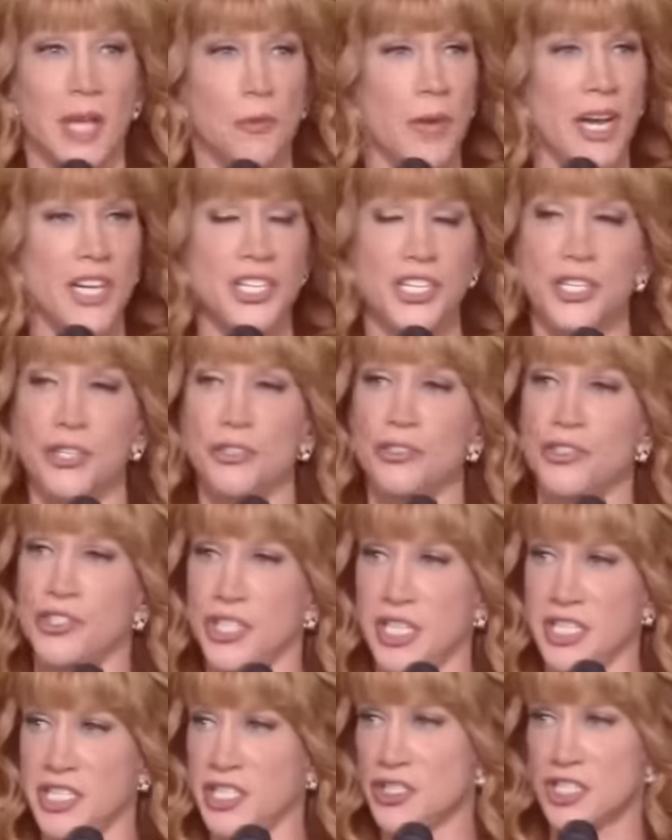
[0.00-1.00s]
And why shouldn't
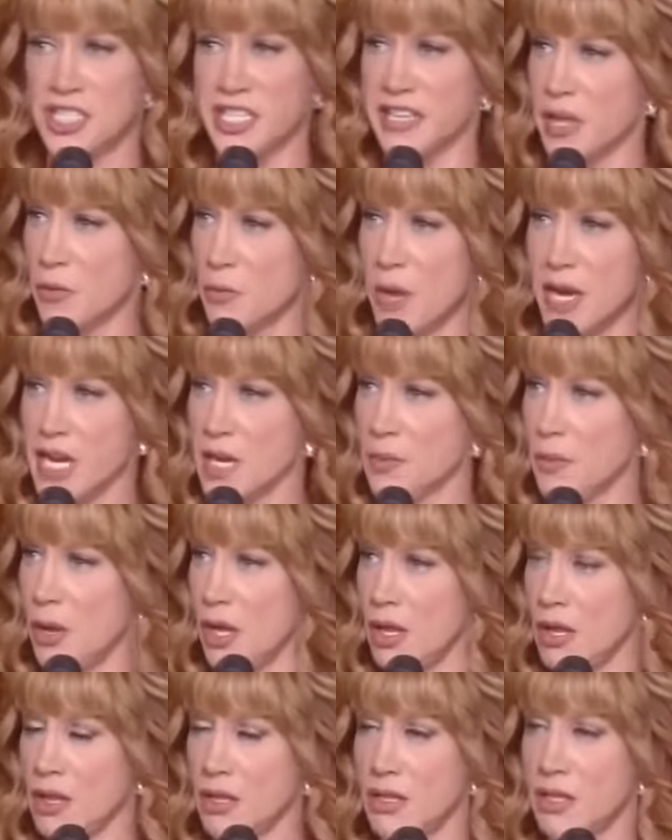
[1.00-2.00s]
she? Did you see that wrecking
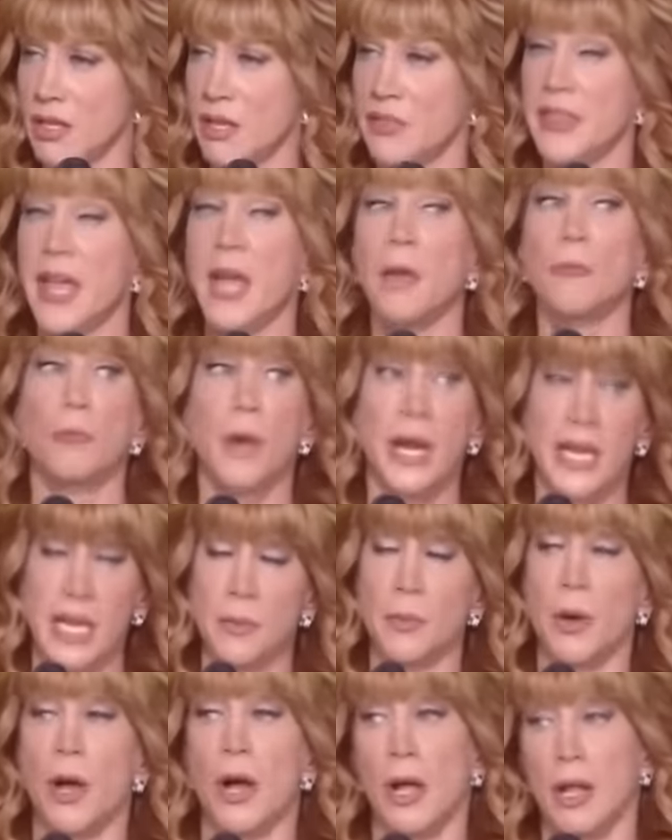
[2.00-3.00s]
ball? That
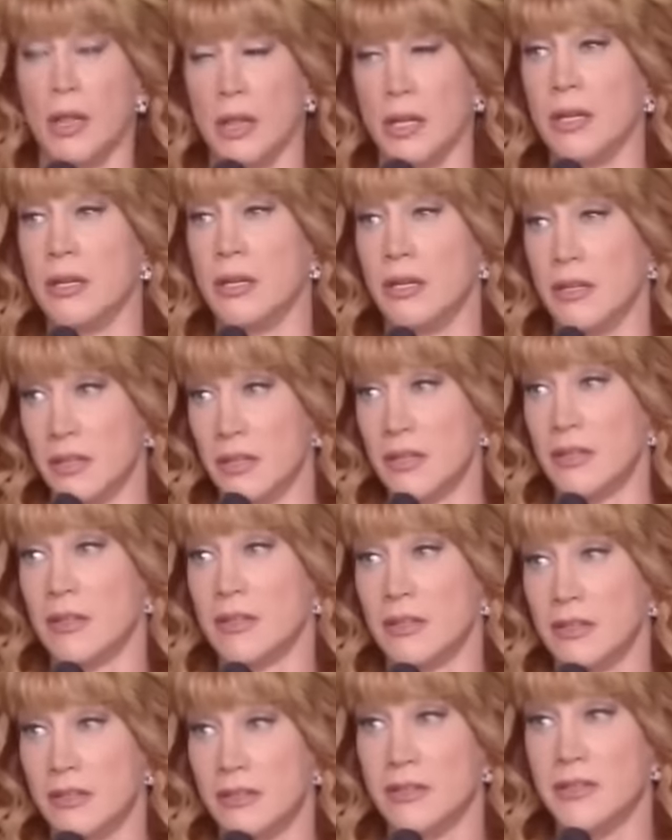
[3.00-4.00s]
wrecking ball
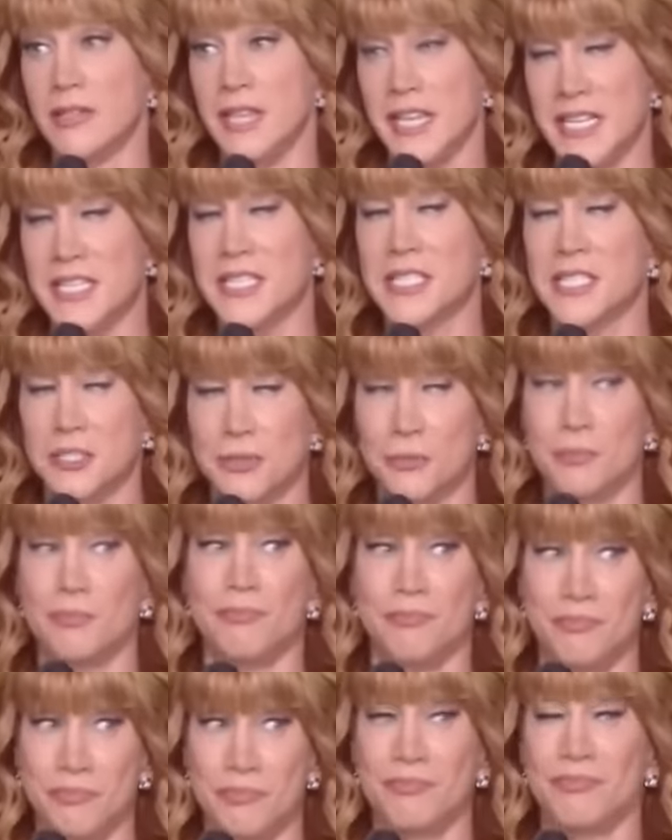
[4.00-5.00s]
needs
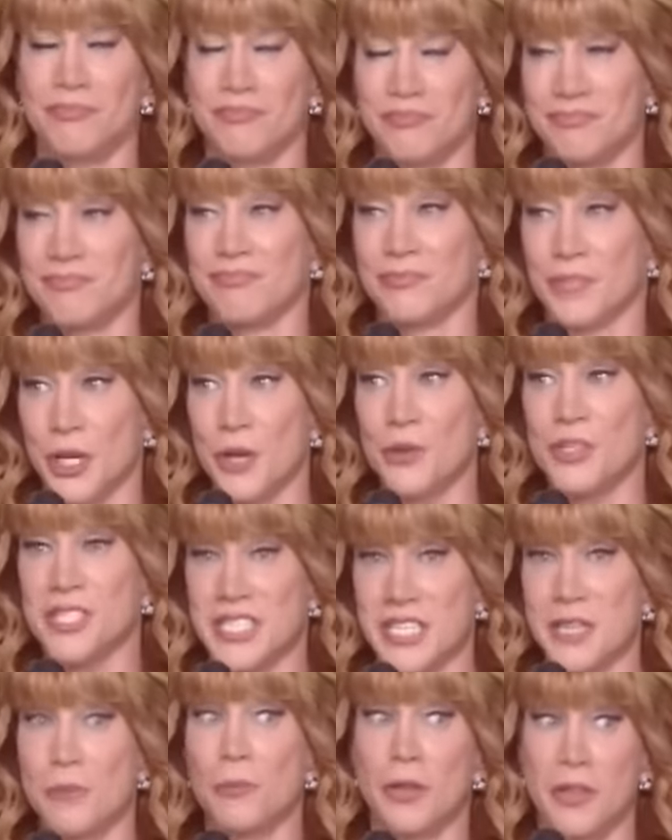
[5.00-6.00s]
to go
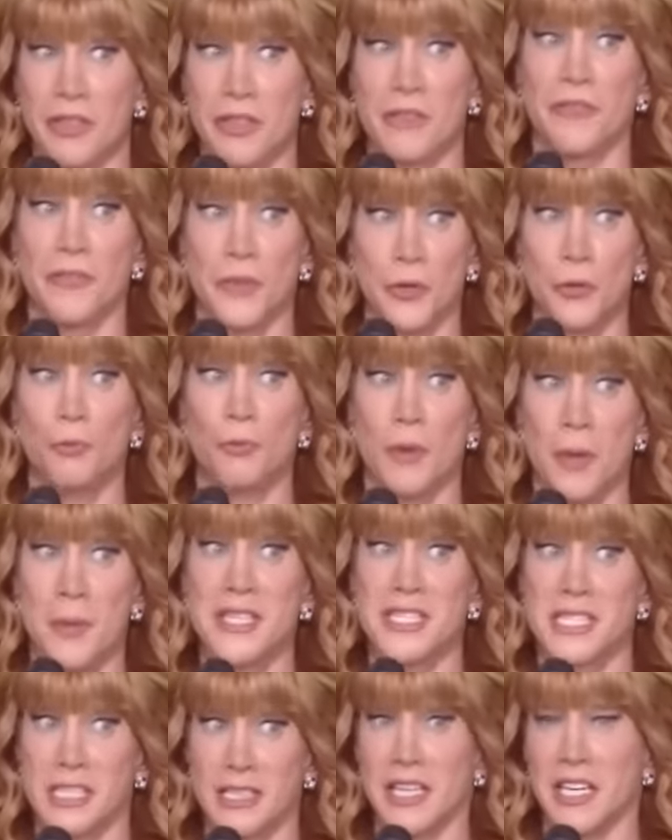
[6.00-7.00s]
see one of the few
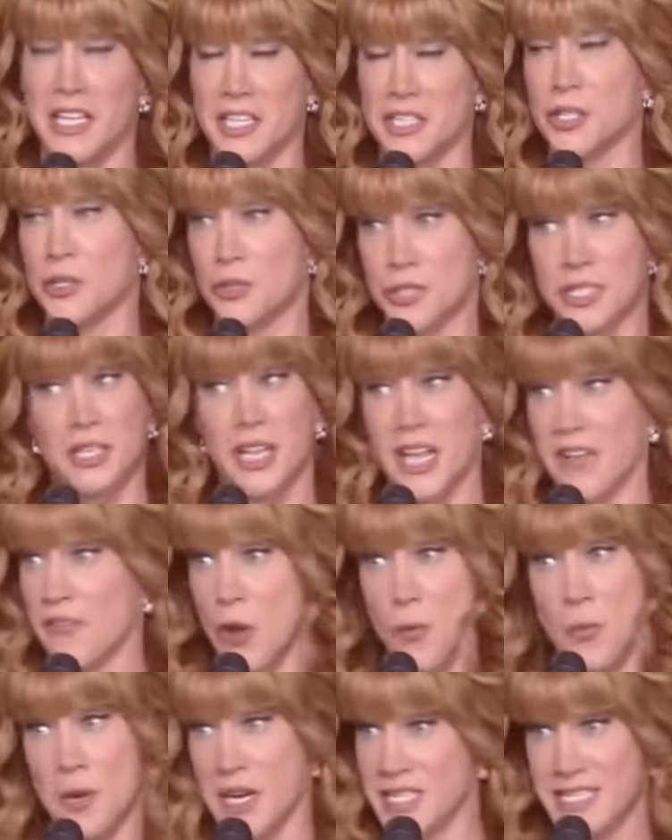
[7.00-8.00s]
women's clinics you still have
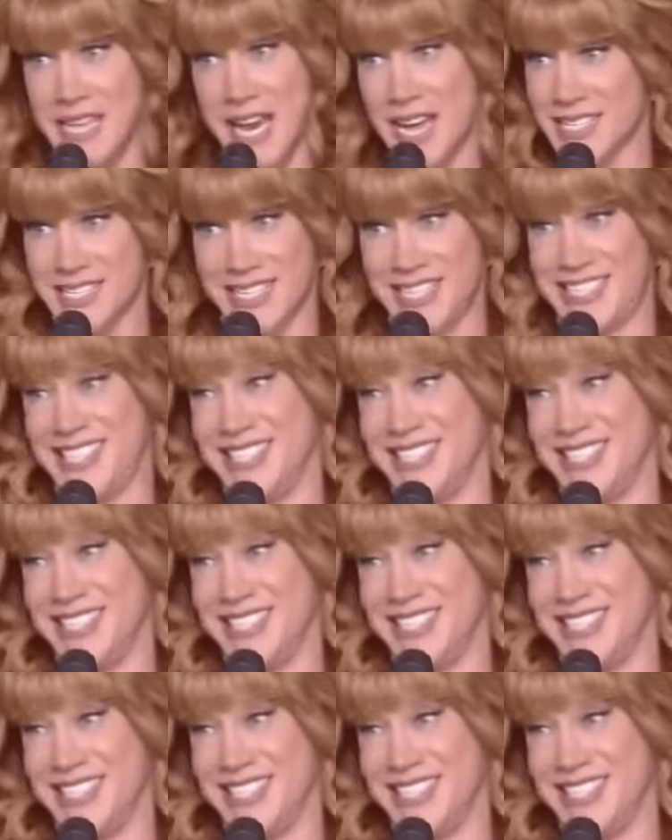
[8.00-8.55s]
open in Texas.